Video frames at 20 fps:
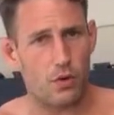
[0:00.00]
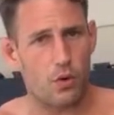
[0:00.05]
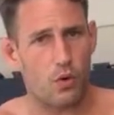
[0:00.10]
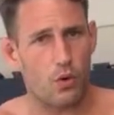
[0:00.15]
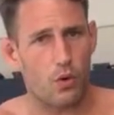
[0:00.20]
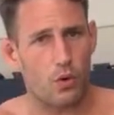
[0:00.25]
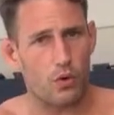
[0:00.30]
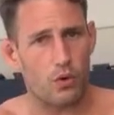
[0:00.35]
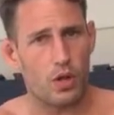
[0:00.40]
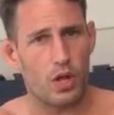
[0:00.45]

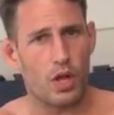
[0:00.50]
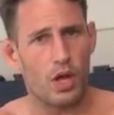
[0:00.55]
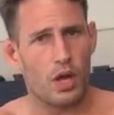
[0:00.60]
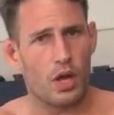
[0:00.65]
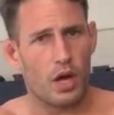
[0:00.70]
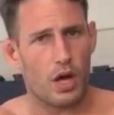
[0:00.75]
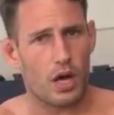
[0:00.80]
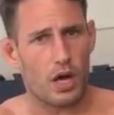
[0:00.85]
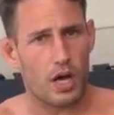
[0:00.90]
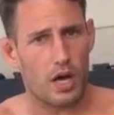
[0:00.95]
whole
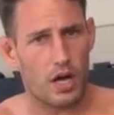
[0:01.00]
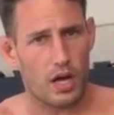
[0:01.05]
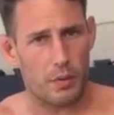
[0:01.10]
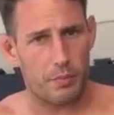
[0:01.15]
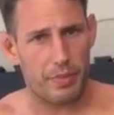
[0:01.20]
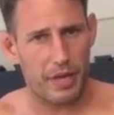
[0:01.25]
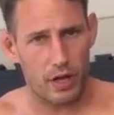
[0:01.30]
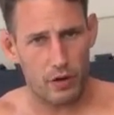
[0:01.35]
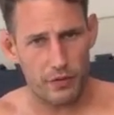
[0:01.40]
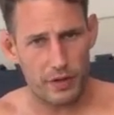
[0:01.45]
Uh,
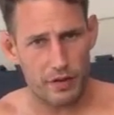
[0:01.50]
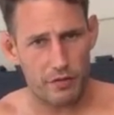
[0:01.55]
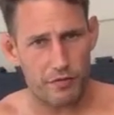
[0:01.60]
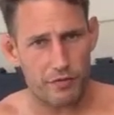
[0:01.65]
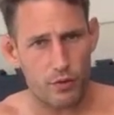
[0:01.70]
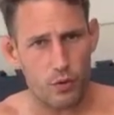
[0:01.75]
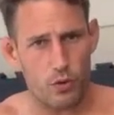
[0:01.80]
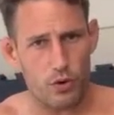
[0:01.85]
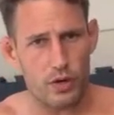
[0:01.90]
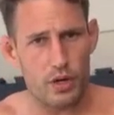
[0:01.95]
pelvic
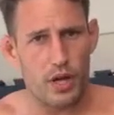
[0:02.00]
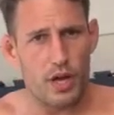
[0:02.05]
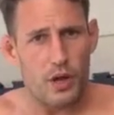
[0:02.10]
floor,